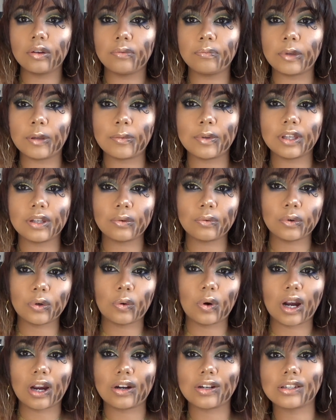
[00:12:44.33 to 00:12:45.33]
Maybe it
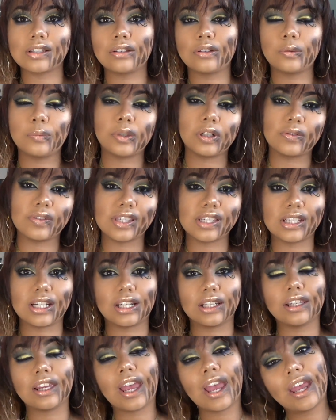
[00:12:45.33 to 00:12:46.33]
requires a little bit of a
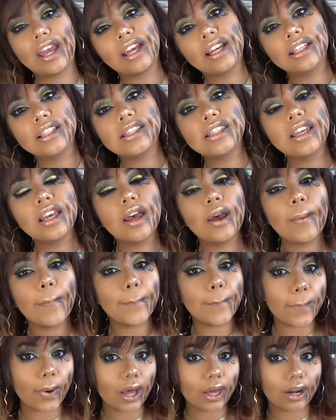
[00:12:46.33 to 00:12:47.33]
steady hand,
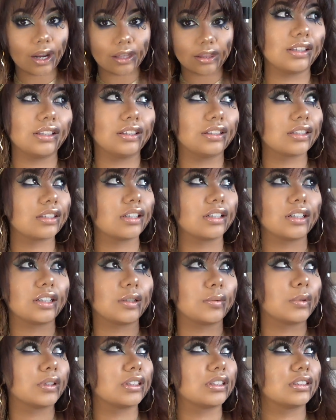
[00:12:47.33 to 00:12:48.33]
but I think, sorry
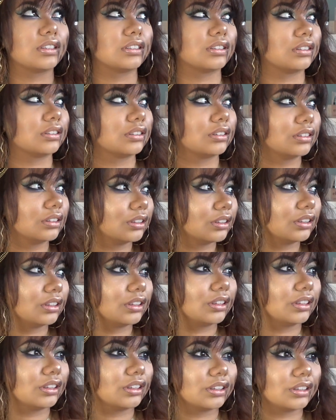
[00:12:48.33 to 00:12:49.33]
about
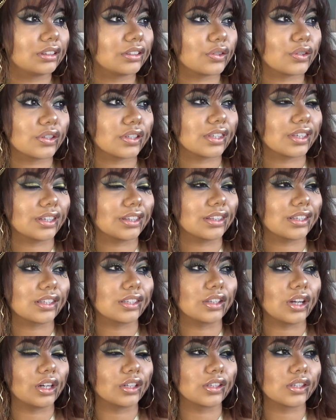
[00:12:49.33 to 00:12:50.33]
there's just like this
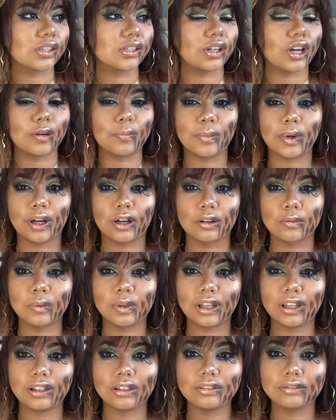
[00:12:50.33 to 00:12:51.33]
non-stop
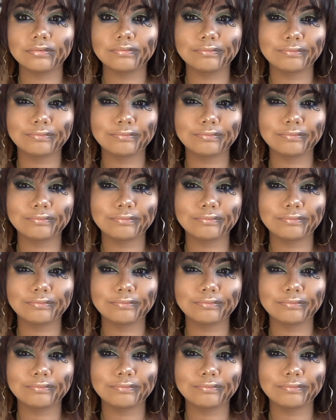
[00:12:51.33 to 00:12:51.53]
airplane.